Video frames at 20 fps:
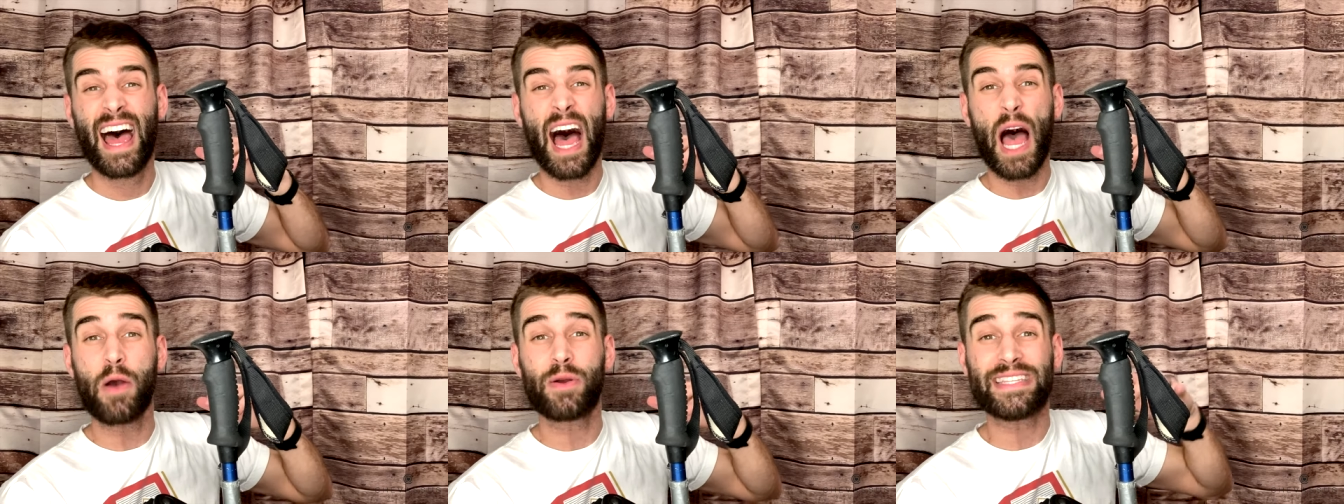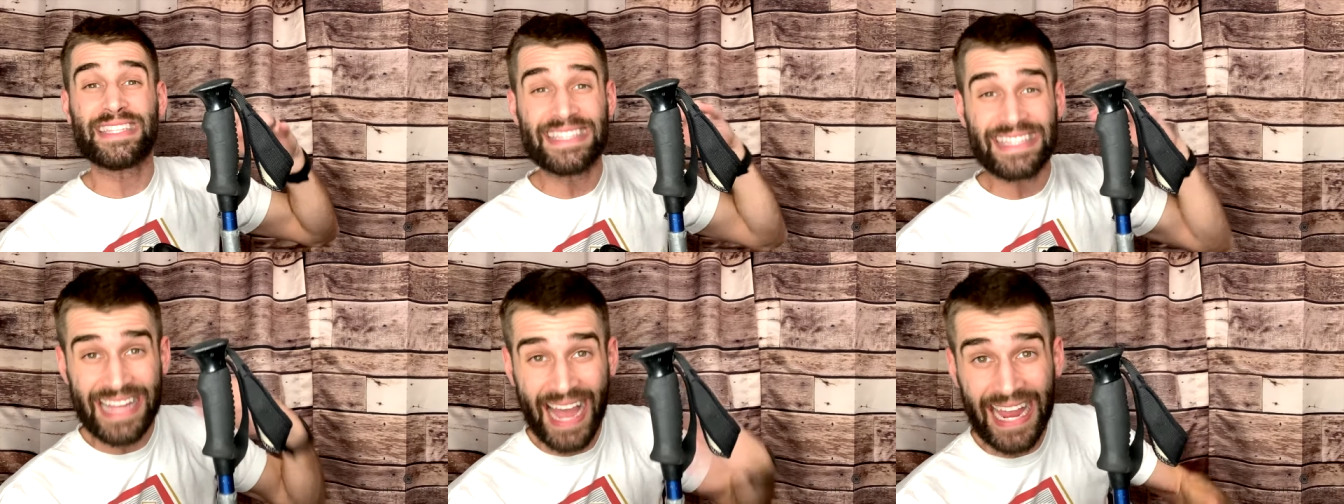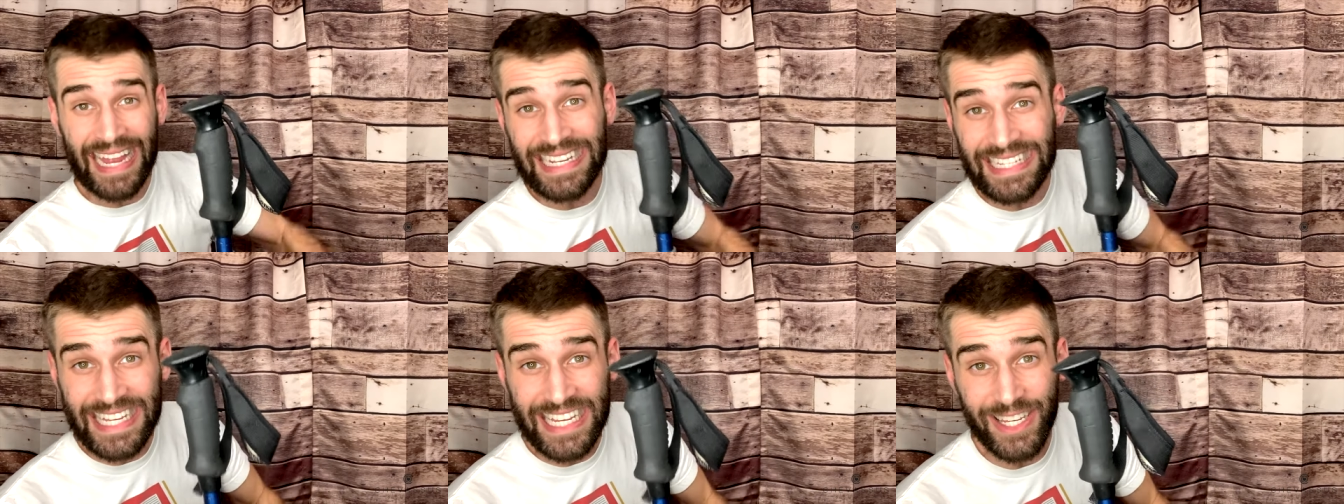I was
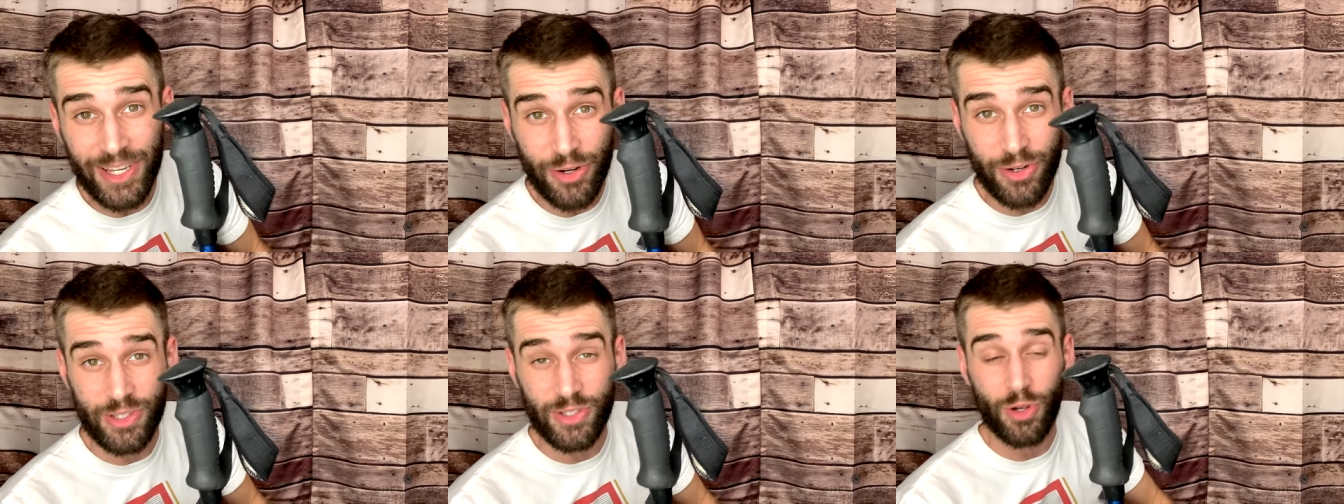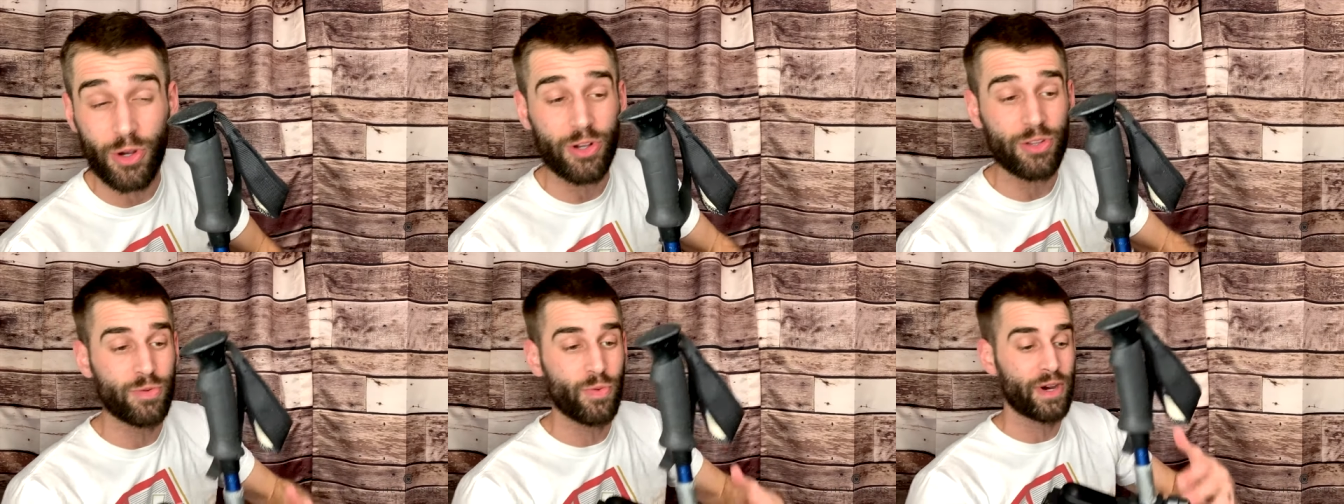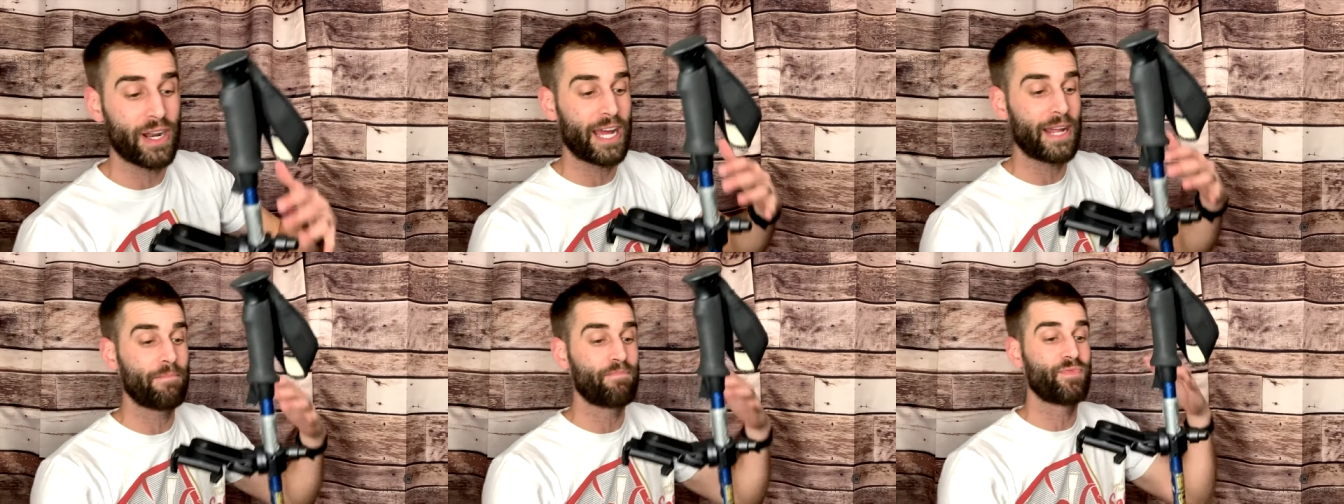19 years old
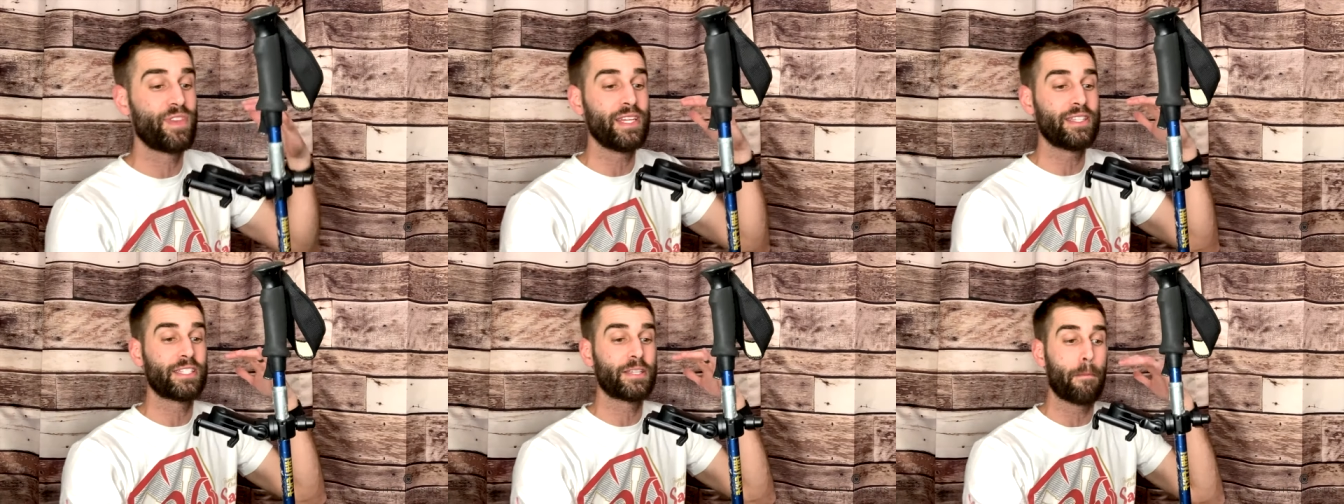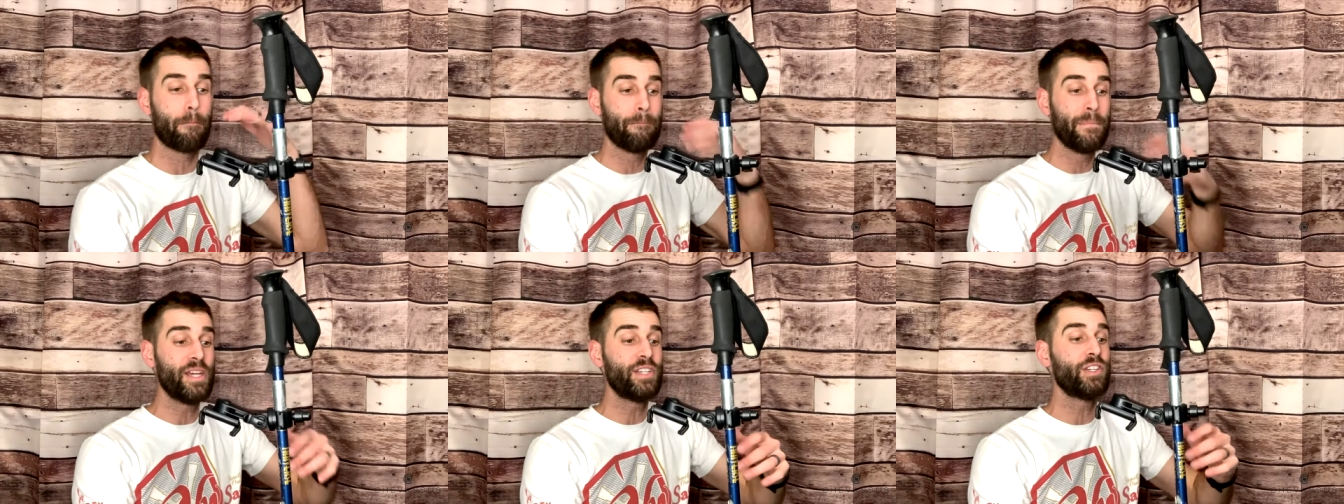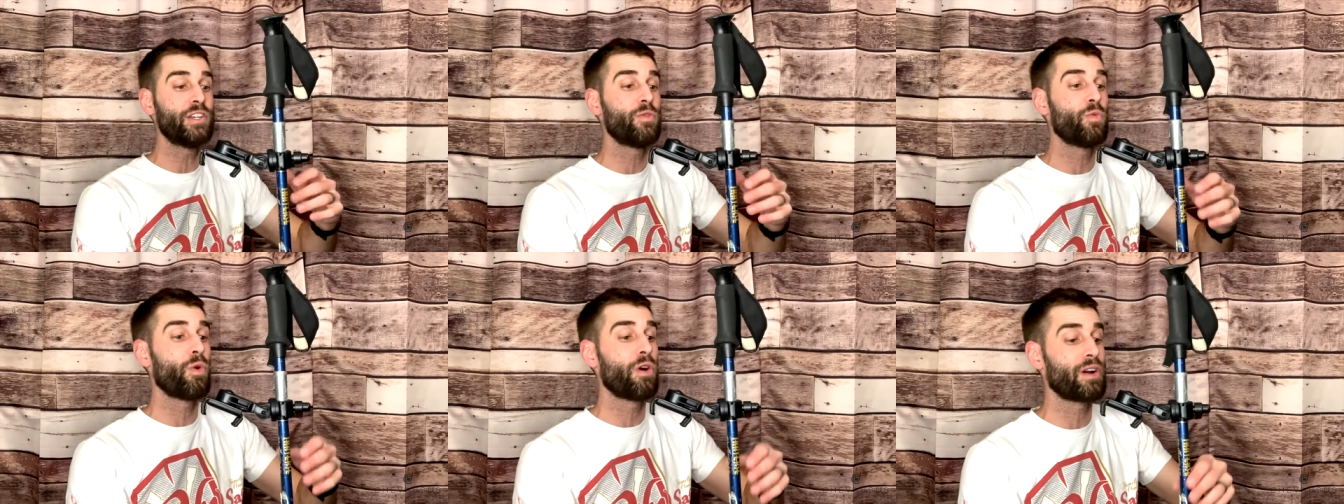when I did some
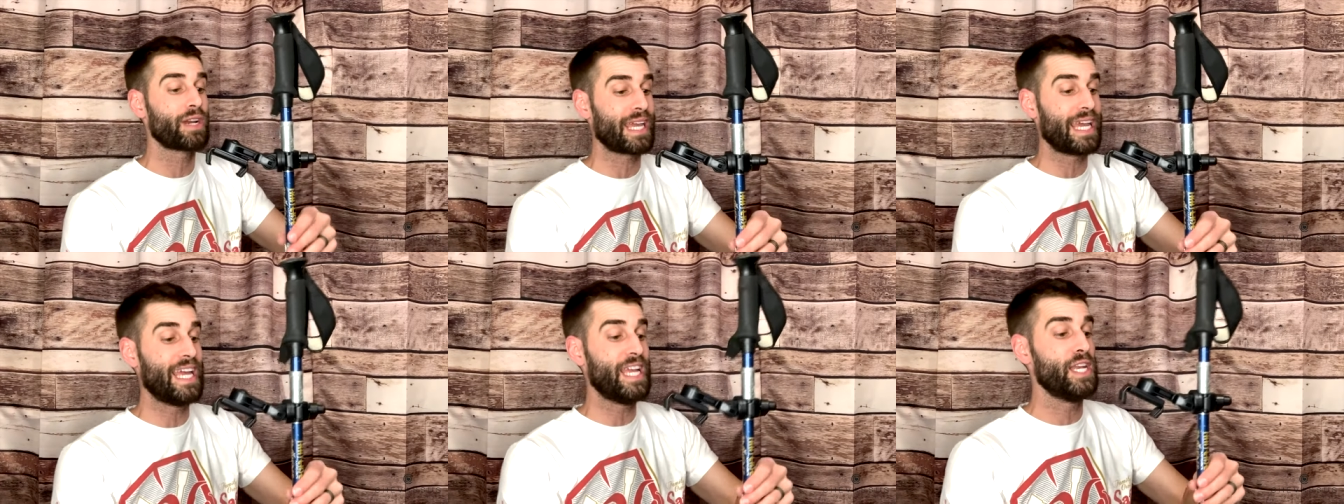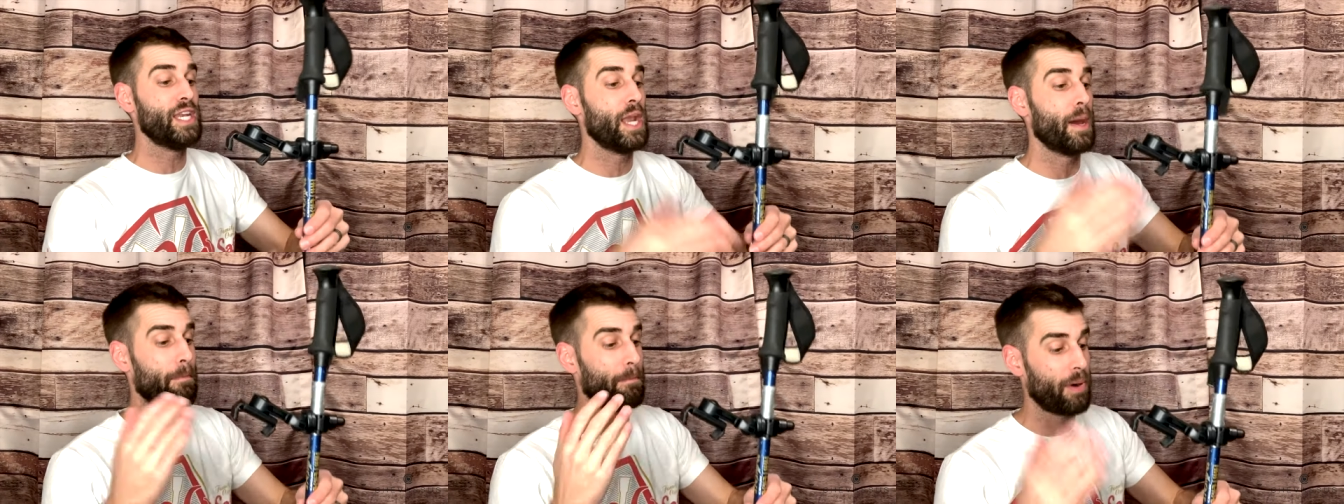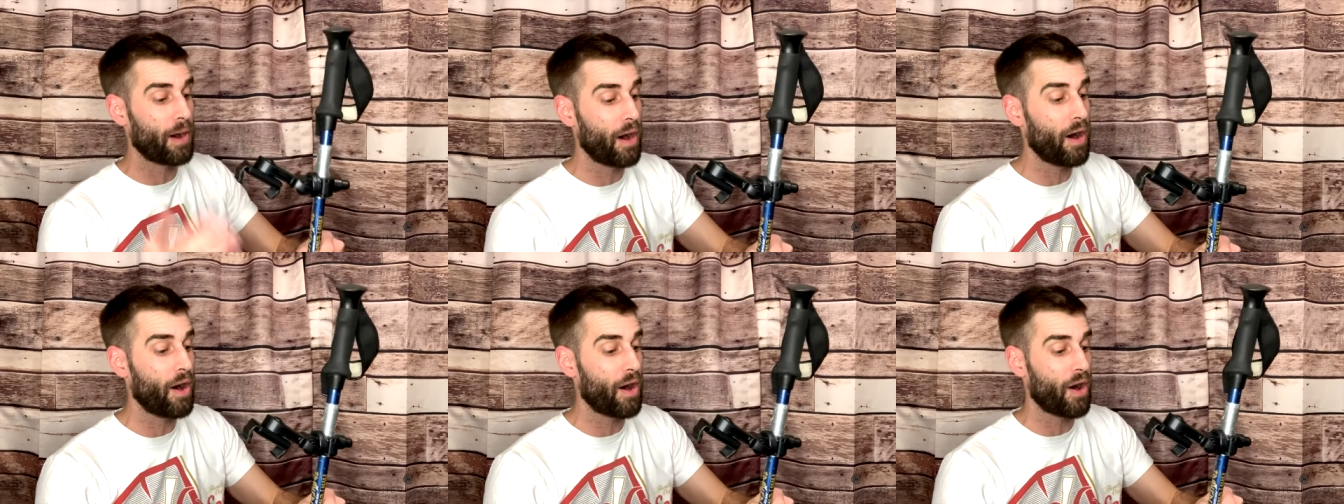mission work in
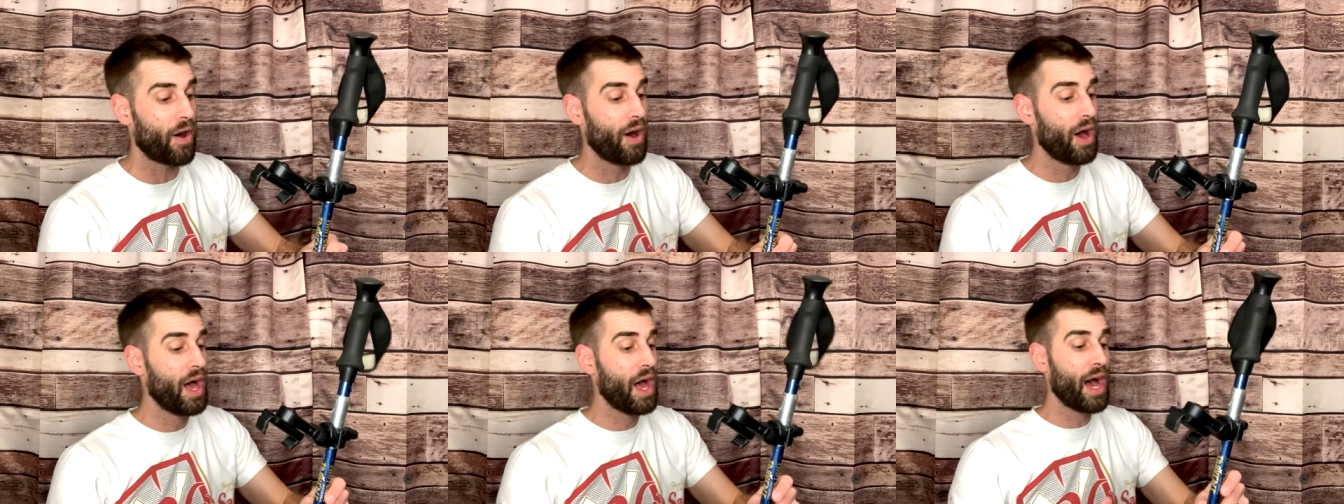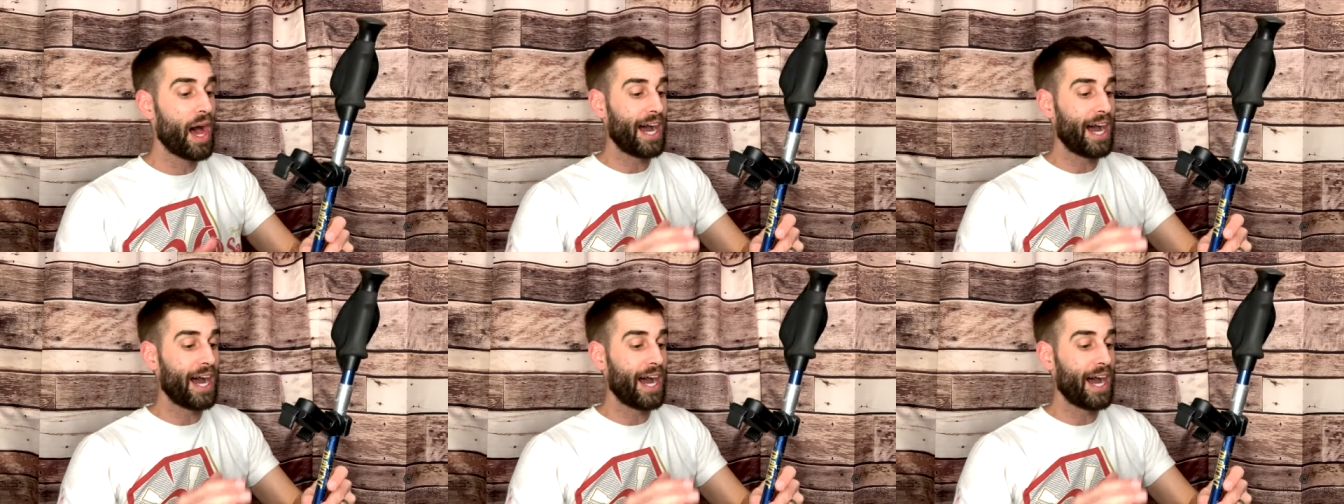Nepal.